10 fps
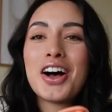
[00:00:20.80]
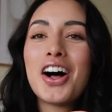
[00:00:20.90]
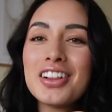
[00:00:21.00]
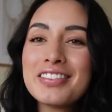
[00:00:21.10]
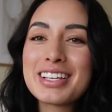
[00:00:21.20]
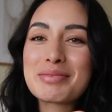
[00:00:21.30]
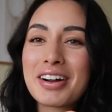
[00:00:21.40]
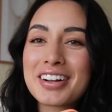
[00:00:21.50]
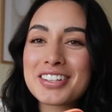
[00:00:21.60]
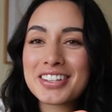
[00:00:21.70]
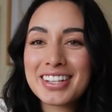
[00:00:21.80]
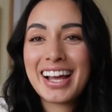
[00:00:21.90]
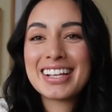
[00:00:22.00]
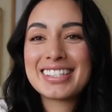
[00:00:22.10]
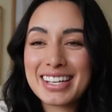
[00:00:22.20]
All of these products are the
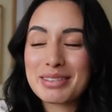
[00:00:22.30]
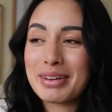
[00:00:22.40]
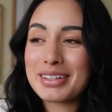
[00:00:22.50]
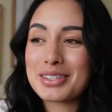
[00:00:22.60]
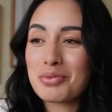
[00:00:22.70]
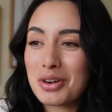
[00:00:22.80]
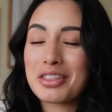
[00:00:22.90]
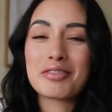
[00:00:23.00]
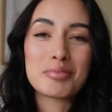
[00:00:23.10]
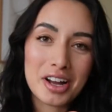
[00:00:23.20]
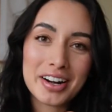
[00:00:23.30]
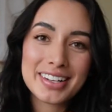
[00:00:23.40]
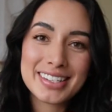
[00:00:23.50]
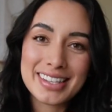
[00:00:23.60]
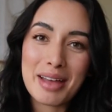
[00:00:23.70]
last 6 months worth of
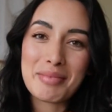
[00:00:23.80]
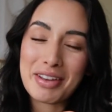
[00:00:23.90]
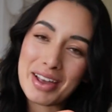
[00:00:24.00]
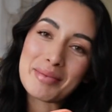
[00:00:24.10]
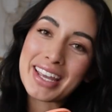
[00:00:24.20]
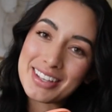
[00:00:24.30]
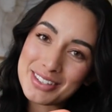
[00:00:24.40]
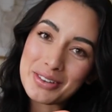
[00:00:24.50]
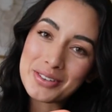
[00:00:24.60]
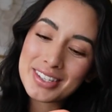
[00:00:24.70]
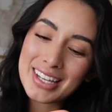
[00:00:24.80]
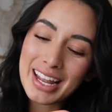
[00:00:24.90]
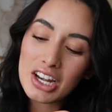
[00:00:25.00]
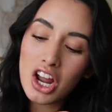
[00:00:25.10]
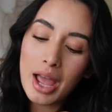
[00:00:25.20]
products that my family has used,
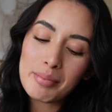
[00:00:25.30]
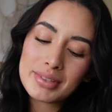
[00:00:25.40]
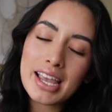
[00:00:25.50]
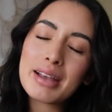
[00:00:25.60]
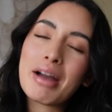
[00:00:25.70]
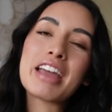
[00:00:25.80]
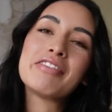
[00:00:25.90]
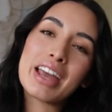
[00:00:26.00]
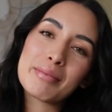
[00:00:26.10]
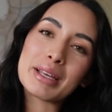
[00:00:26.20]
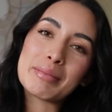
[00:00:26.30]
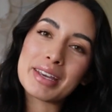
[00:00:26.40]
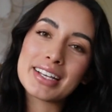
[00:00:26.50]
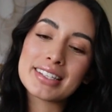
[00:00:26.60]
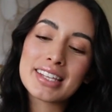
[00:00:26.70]
and I'm saying my family
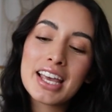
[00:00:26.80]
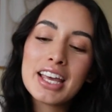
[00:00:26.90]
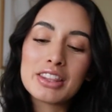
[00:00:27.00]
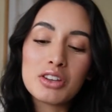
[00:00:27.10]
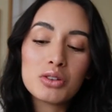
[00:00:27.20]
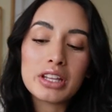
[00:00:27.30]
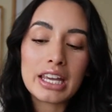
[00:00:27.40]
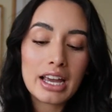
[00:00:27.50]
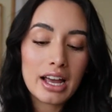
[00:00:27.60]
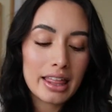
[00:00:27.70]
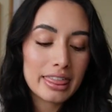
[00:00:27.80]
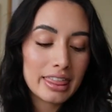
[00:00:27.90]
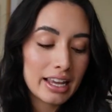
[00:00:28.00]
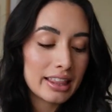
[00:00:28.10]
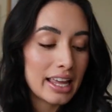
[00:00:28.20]
because the only
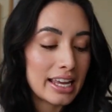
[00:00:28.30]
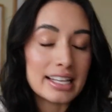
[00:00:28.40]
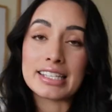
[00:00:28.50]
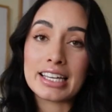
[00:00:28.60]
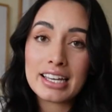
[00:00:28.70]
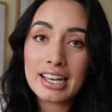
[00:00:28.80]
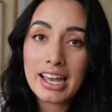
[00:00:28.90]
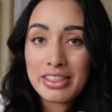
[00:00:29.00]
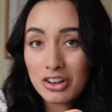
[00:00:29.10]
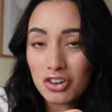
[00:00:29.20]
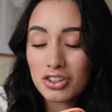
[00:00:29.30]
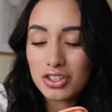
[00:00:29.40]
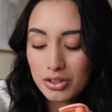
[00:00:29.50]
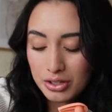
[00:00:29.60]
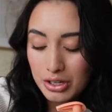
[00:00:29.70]
thing that Izzy and the girls
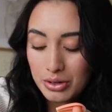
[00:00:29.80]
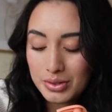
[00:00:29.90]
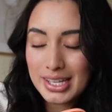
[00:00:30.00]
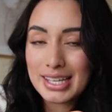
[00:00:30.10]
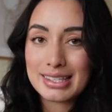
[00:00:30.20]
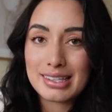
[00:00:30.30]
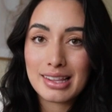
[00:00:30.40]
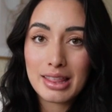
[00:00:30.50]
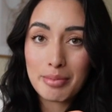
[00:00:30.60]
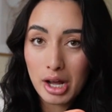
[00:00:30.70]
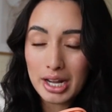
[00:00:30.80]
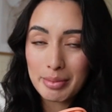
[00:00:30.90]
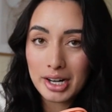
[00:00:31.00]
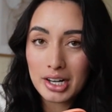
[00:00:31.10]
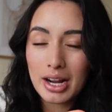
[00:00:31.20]
also use is the body
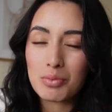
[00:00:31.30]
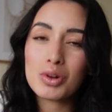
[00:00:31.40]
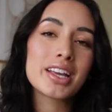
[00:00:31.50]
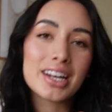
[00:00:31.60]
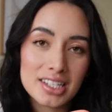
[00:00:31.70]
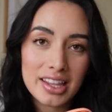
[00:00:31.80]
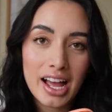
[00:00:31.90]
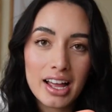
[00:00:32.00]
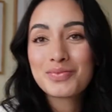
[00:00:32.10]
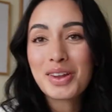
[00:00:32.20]
butter, and we'll get into that.